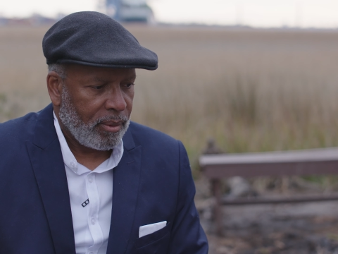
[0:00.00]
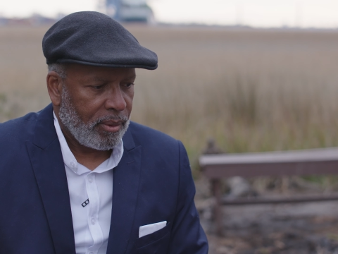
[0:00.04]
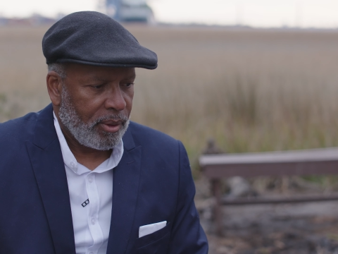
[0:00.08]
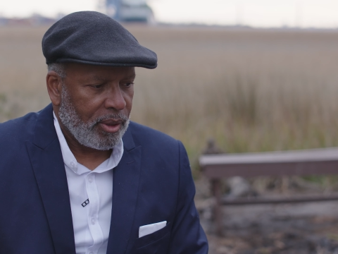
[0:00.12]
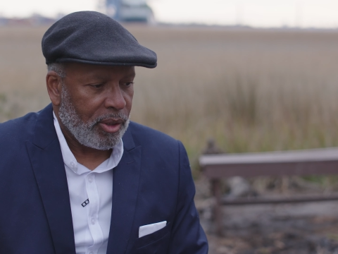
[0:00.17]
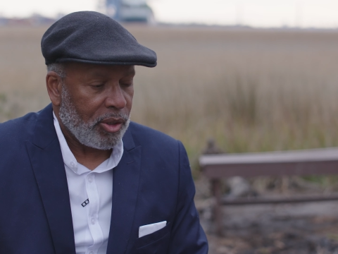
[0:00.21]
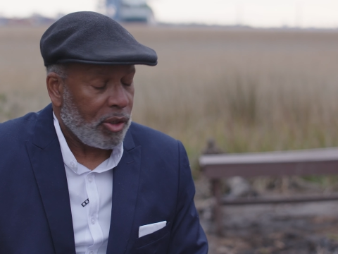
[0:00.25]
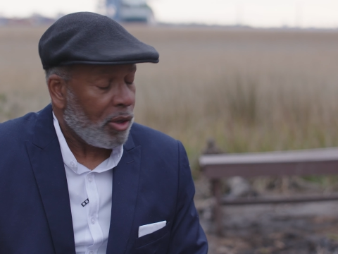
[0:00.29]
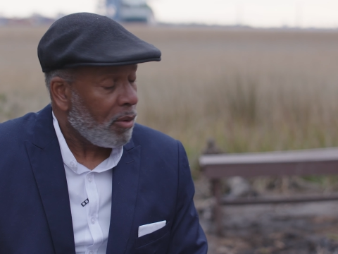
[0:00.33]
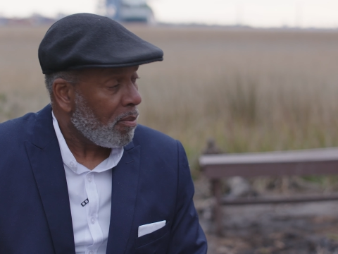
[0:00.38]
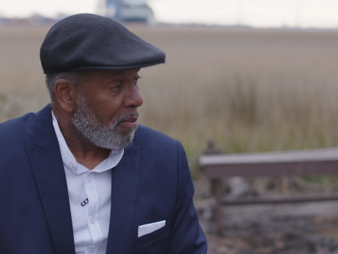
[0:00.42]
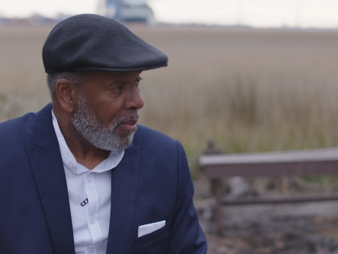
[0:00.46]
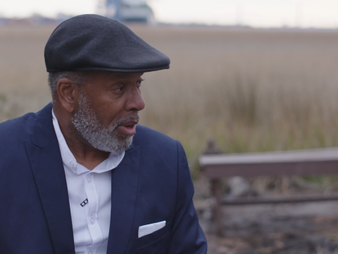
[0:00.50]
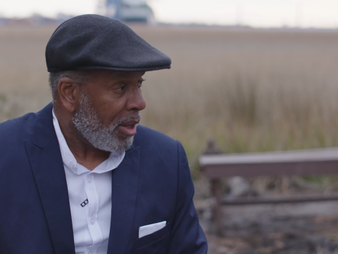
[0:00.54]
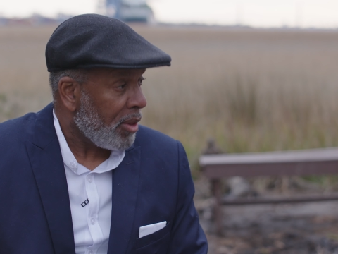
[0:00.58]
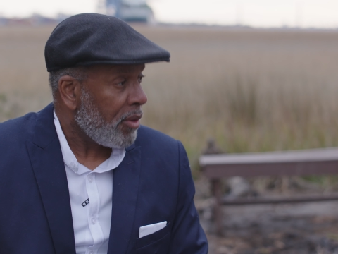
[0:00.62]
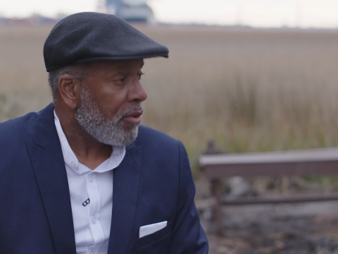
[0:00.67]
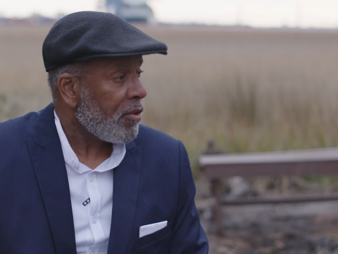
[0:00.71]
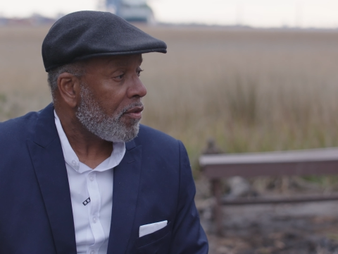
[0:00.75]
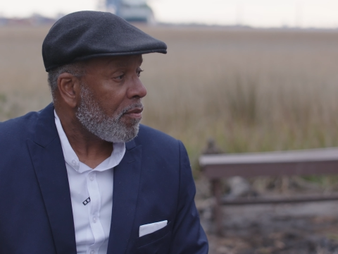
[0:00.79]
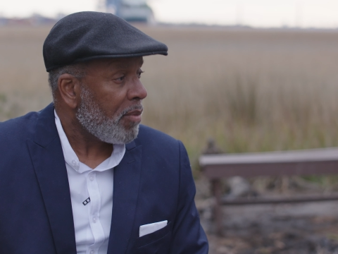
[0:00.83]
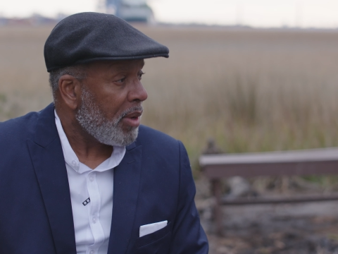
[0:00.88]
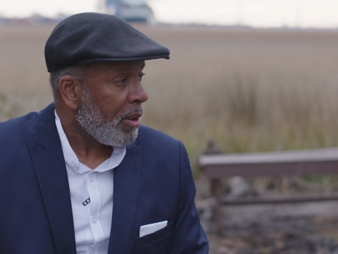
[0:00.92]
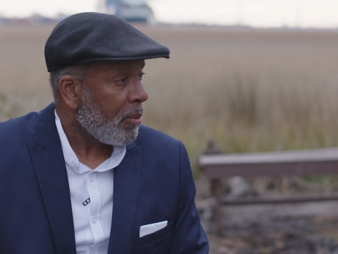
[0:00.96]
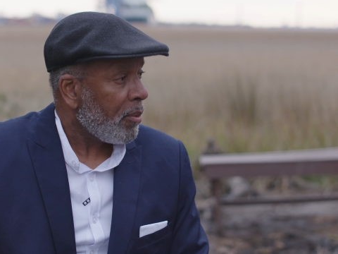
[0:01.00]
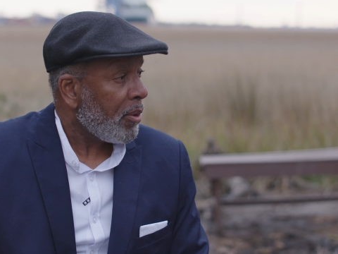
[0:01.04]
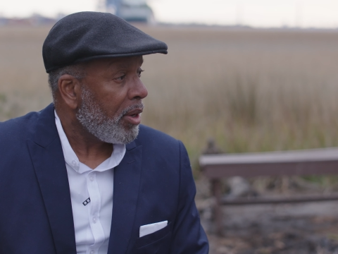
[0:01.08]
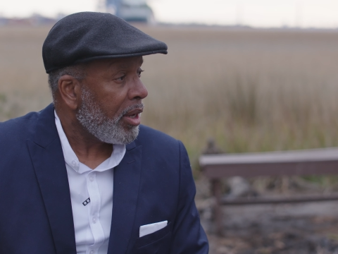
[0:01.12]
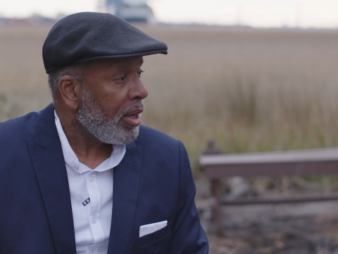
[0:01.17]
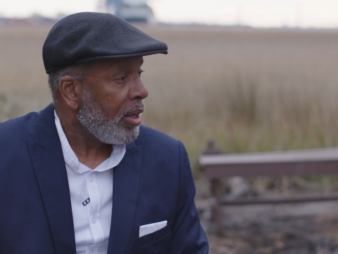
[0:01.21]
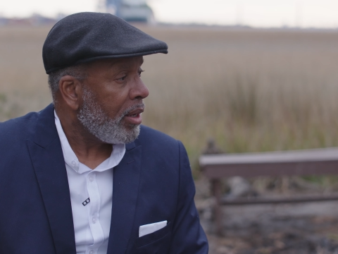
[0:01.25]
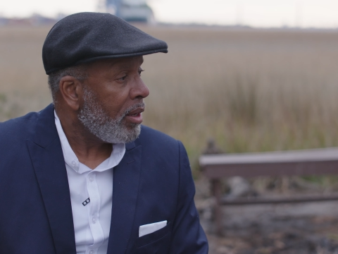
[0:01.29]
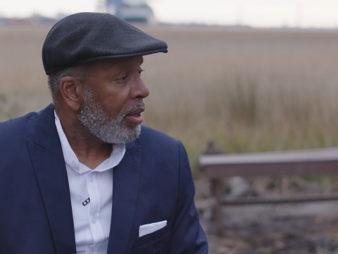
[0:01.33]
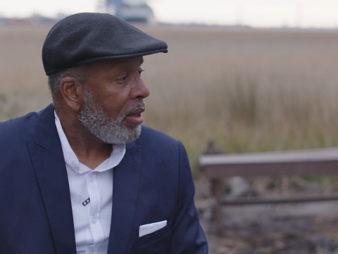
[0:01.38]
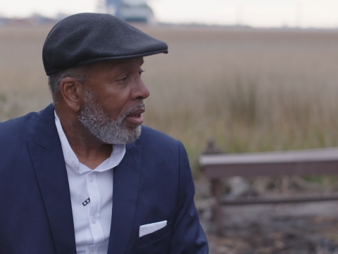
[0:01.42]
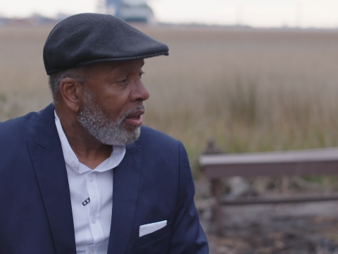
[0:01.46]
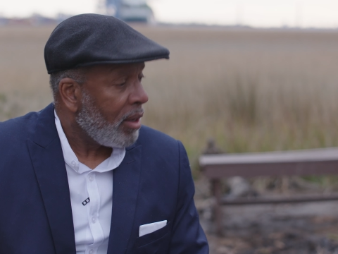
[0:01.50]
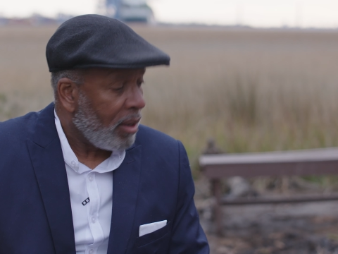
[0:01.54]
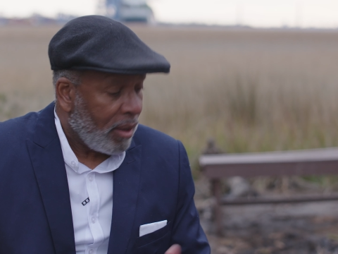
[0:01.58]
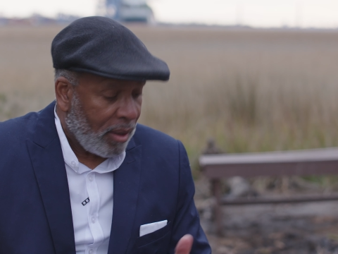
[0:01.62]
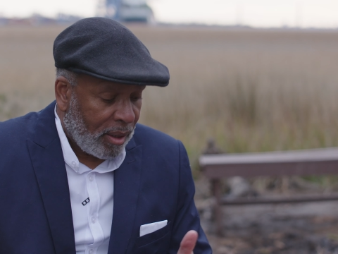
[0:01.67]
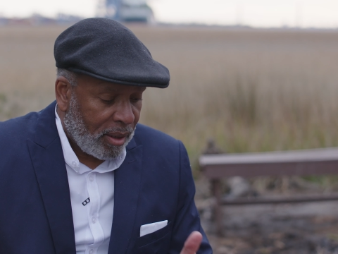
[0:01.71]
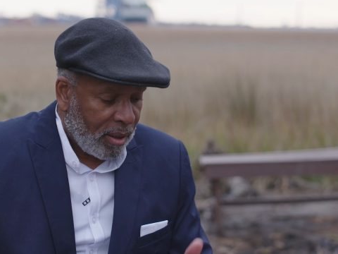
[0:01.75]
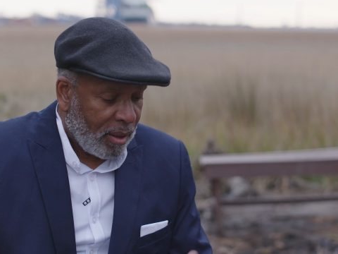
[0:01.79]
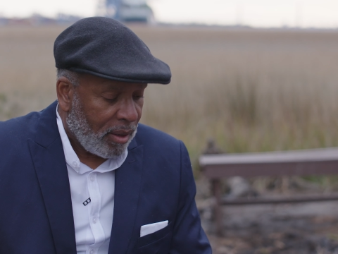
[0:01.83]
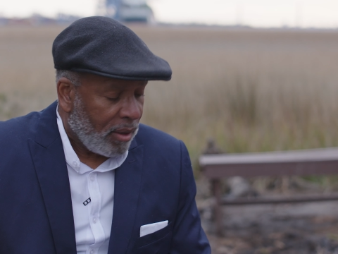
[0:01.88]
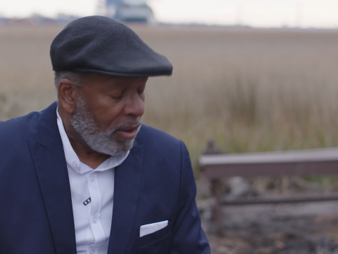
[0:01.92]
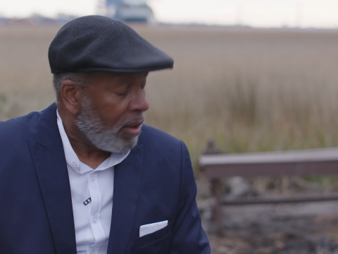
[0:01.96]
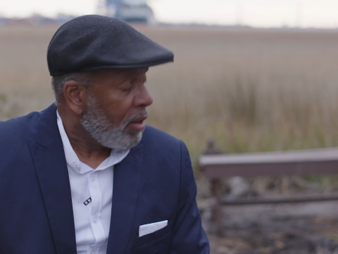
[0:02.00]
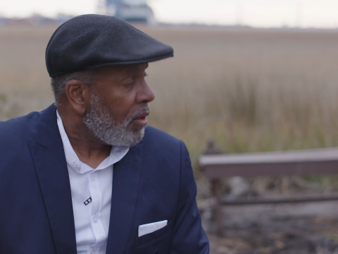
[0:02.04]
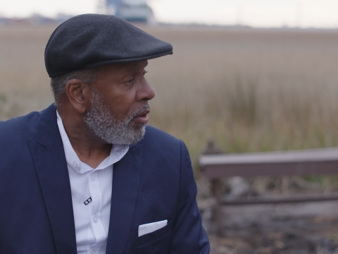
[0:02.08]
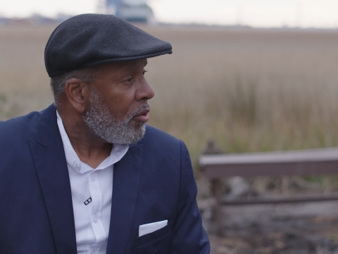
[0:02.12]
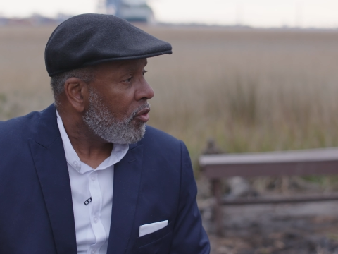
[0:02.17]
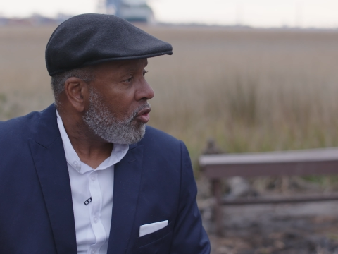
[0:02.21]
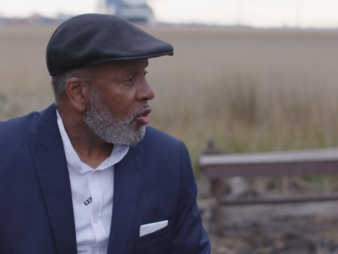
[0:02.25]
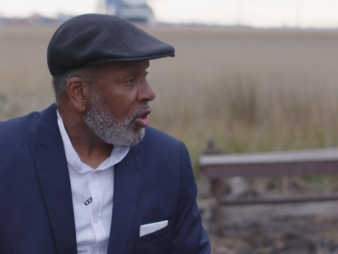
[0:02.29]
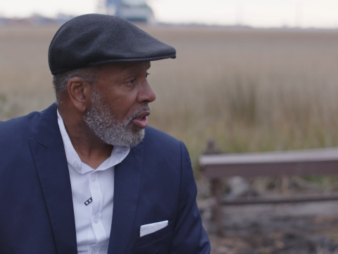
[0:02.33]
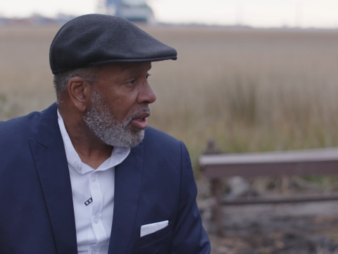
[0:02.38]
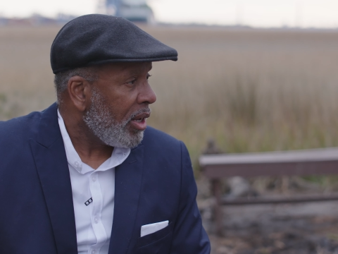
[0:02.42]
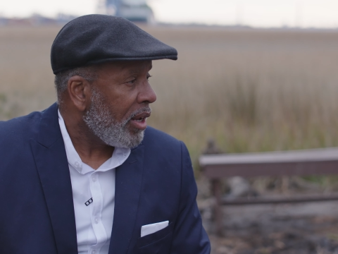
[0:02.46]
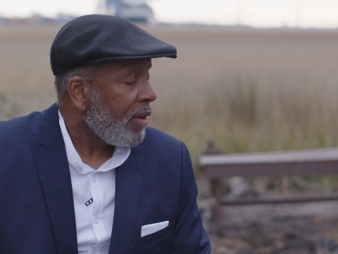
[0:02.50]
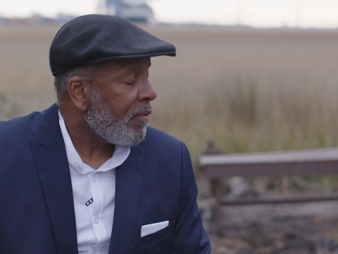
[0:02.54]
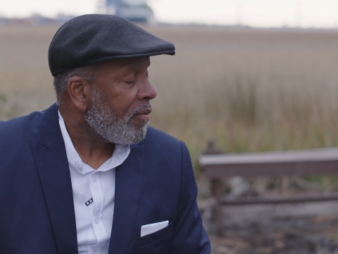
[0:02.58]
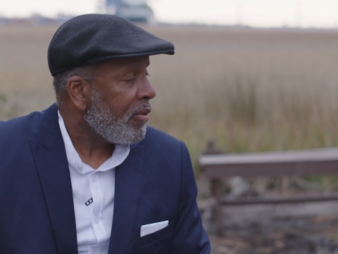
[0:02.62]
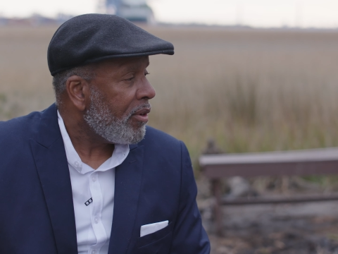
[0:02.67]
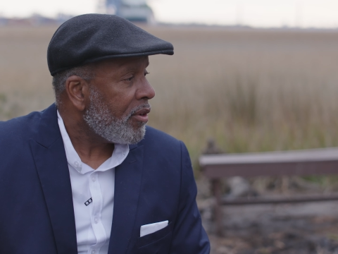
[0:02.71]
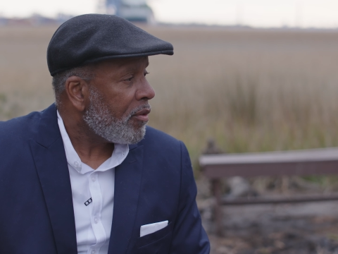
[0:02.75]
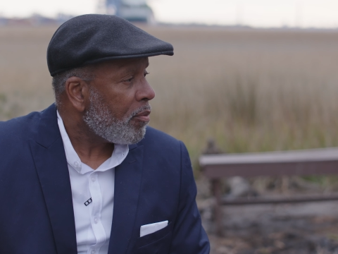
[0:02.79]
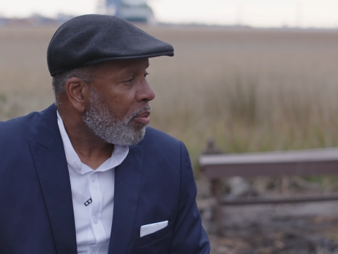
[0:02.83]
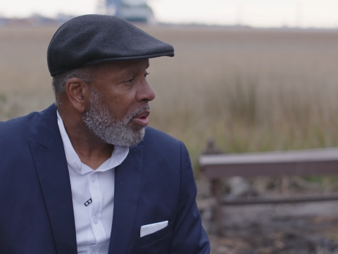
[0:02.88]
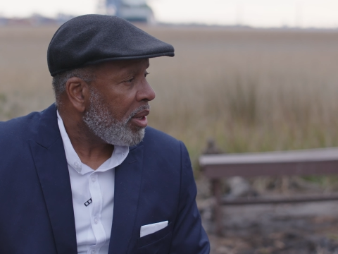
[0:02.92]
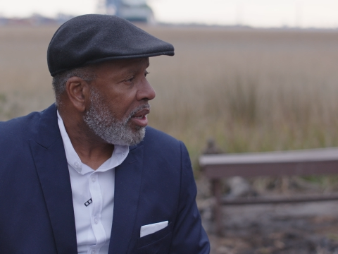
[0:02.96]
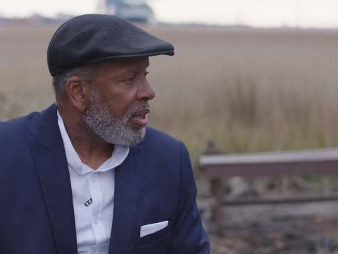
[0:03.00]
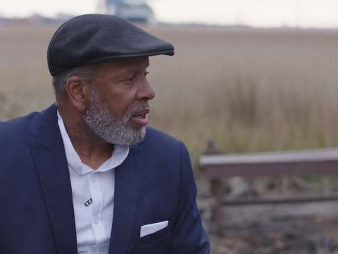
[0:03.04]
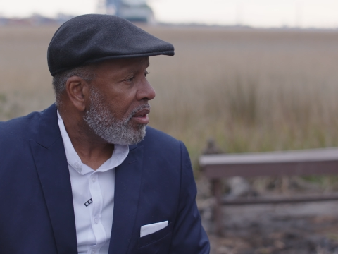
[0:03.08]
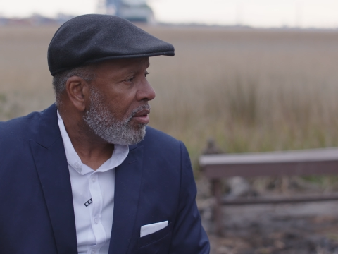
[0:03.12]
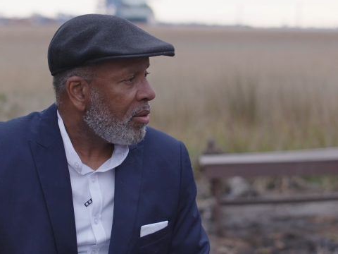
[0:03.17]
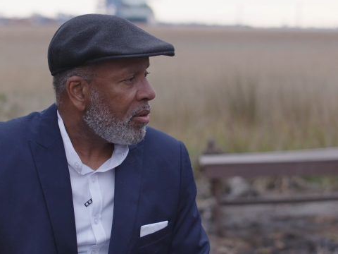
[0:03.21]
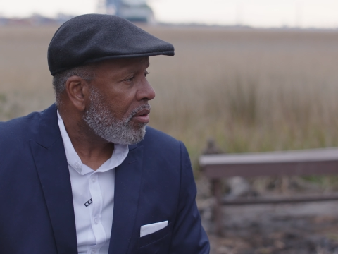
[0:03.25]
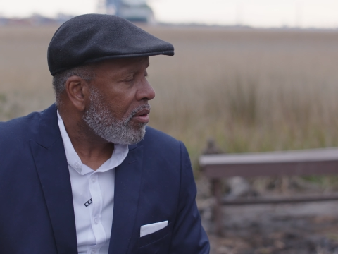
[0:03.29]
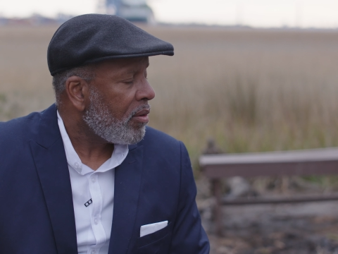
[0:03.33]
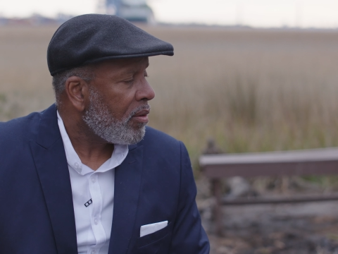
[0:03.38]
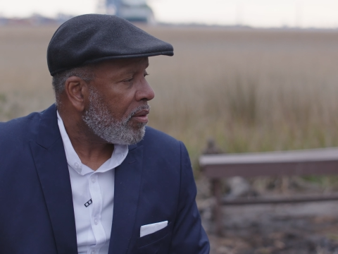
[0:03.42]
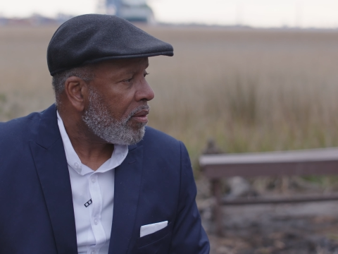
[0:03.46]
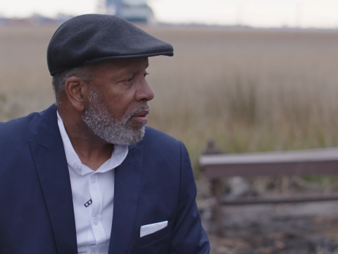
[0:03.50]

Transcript: In your mother's memory? She loved this place.